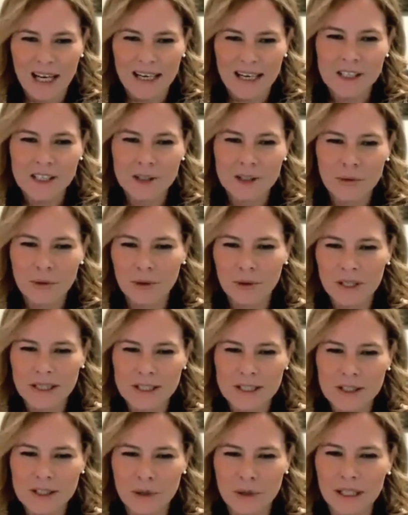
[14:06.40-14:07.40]
Let's talk
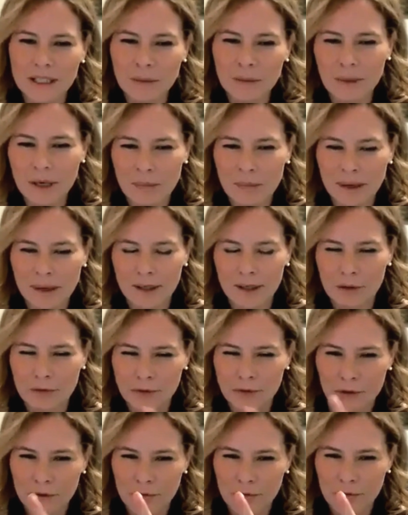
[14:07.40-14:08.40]
a little bit about
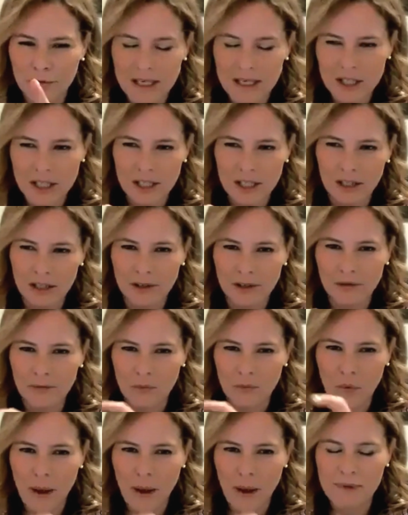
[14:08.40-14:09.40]
you've mentioned a lot of
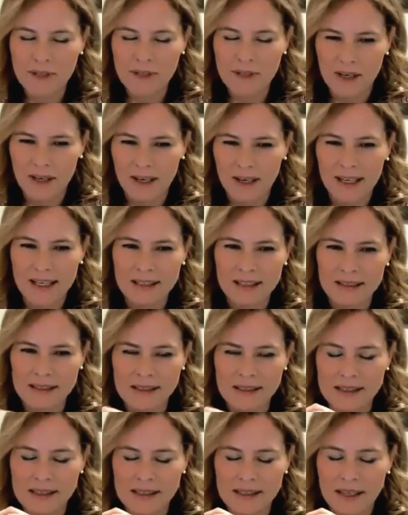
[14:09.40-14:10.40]

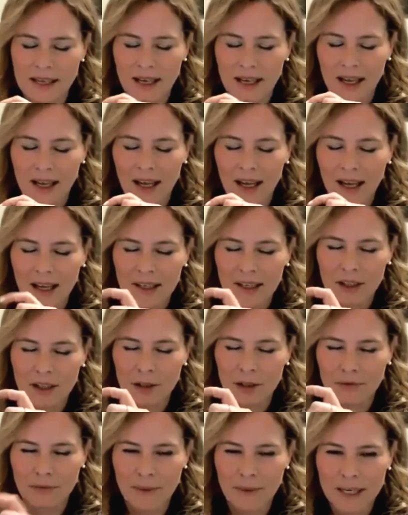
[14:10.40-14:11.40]
websites, and
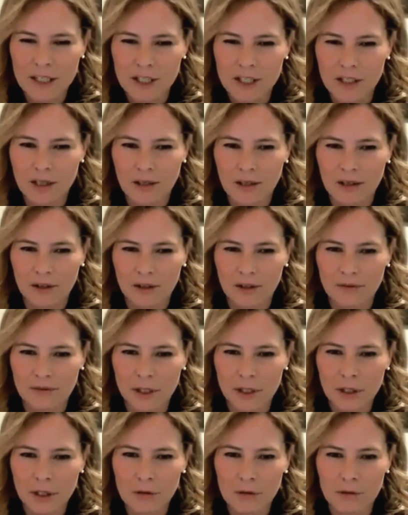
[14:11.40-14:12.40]
you've mentioned a lot of
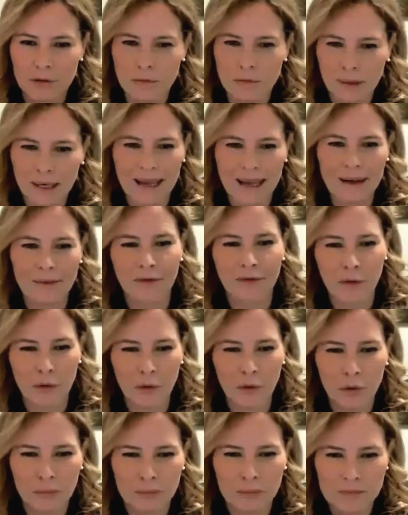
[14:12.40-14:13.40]
new
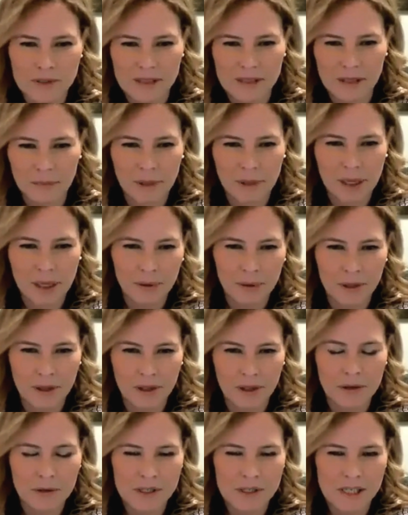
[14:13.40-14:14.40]
platforms that people are
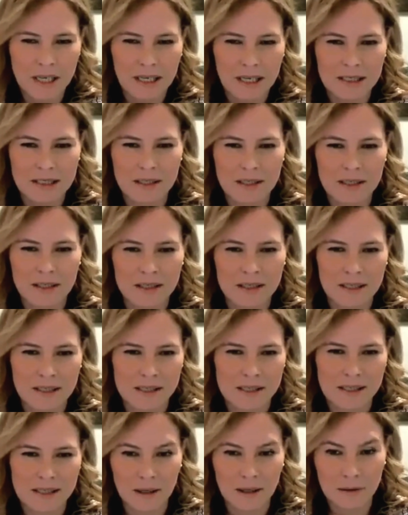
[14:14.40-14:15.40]
using to
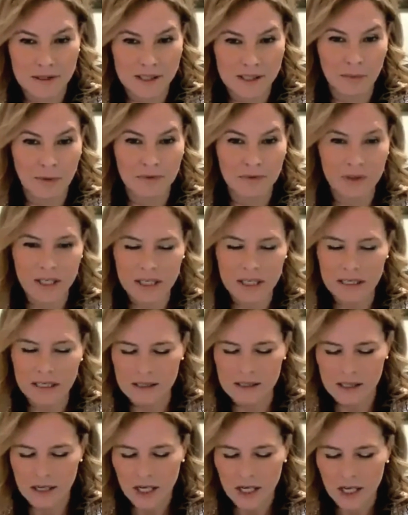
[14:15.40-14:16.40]
sell some of
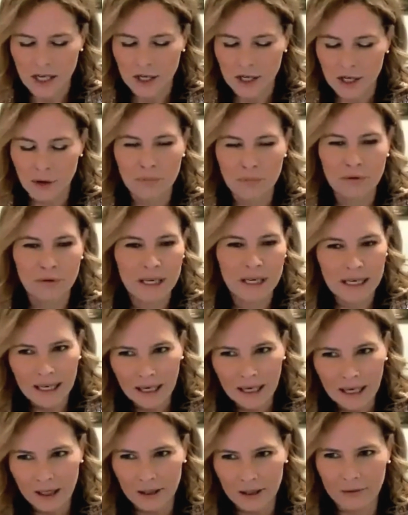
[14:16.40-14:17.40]
these,
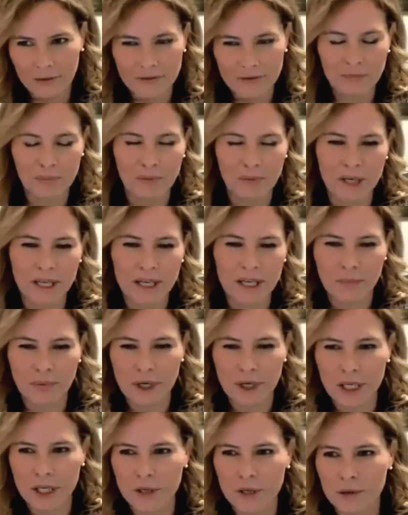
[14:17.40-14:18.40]
pre-loved,
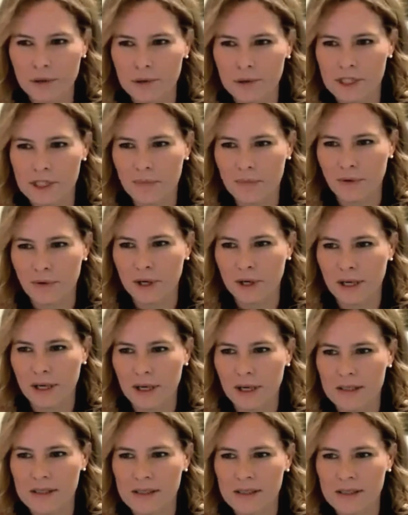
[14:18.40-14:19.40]
pre-used
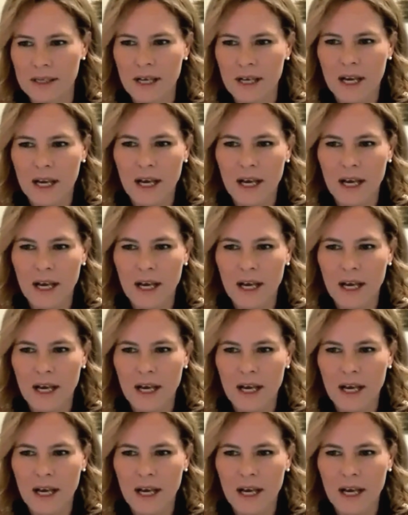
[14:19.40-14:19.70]
products.